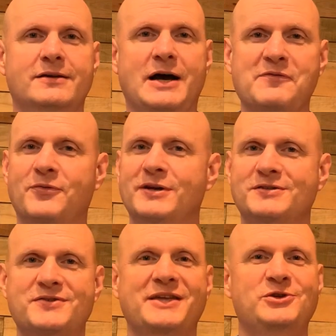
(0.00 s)
Hi friends,
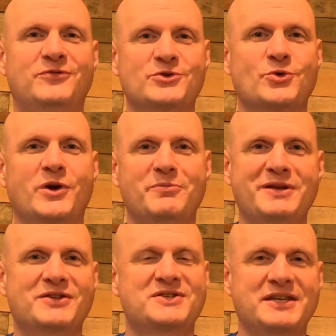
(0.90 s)
thank you for joining me
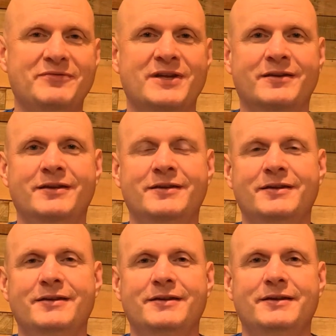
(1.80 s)
this evening.
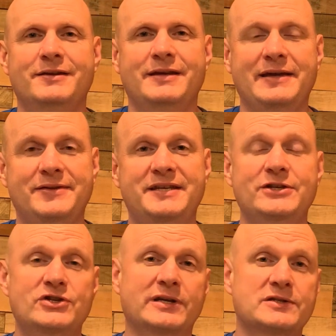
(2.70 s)
Hey, the
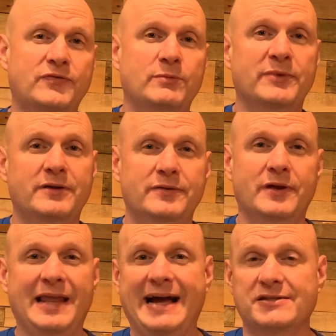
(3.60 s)
teaching is from the
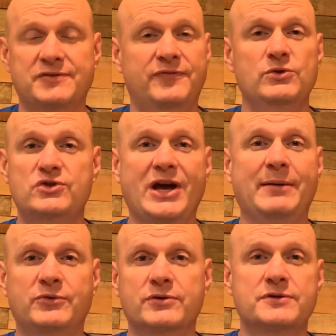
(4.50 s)
last few
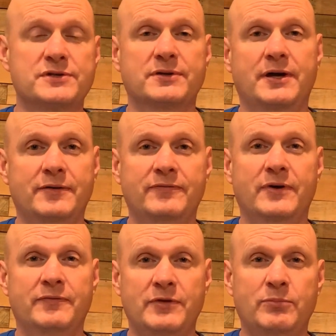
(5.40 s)
chapters
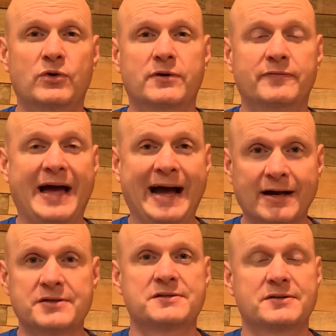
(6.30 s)
of the book of
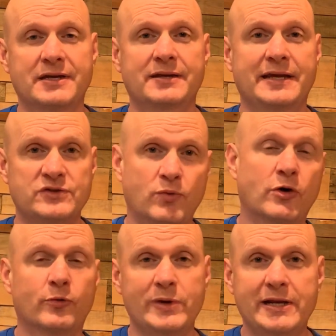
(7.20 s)
Acts, and that's where our
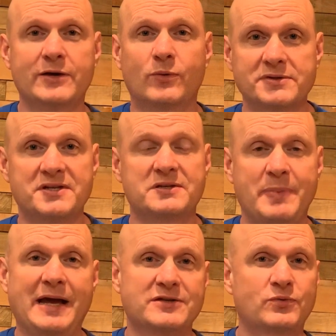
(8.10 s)
reading was this
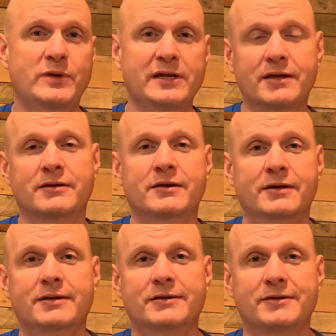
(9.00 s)
past week. And
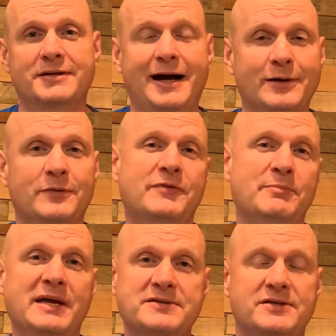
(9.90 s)
the title of the
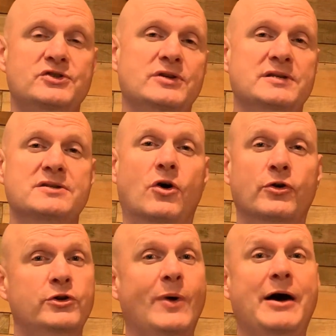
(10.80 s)
message is, Are
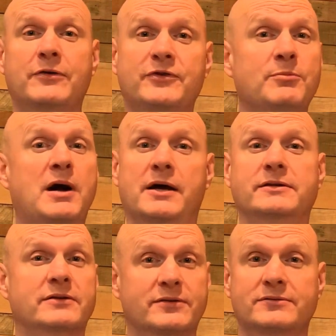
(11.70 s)
You Out of Your
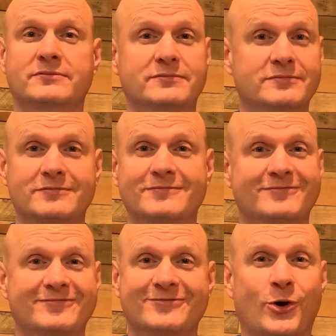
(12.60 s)
Mind?
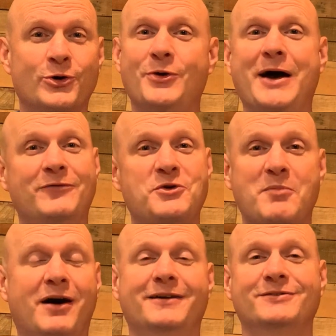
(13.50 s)
Are You Out of Your
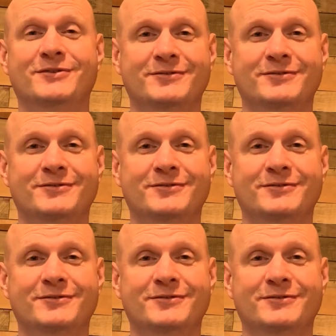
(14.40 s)
Mind?